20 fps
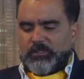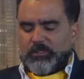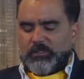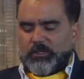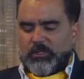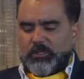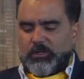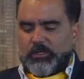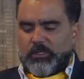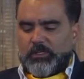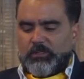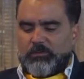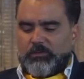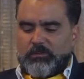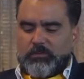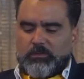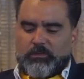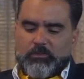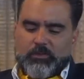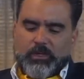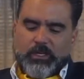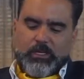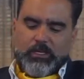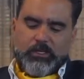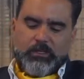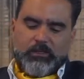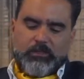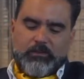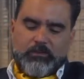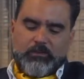looking to
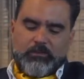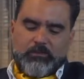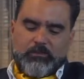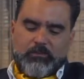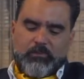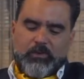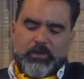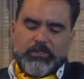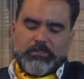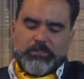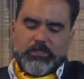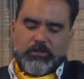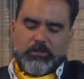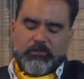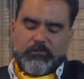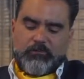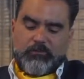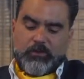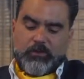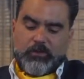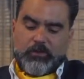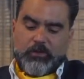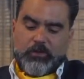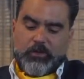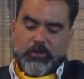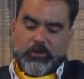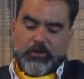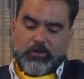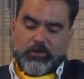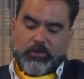really what is going to fill
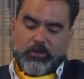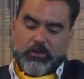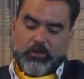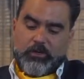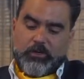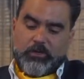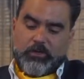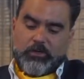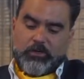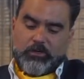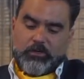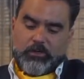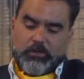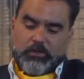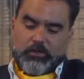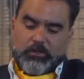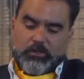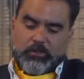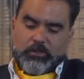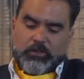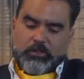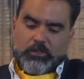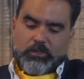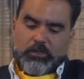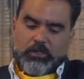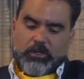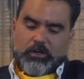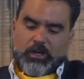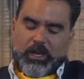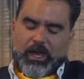your
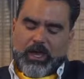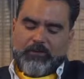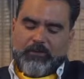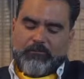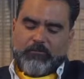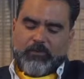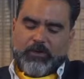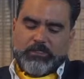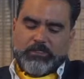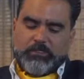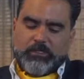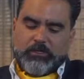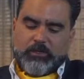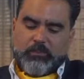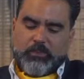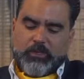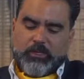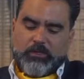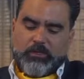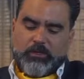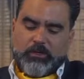life, what is going to be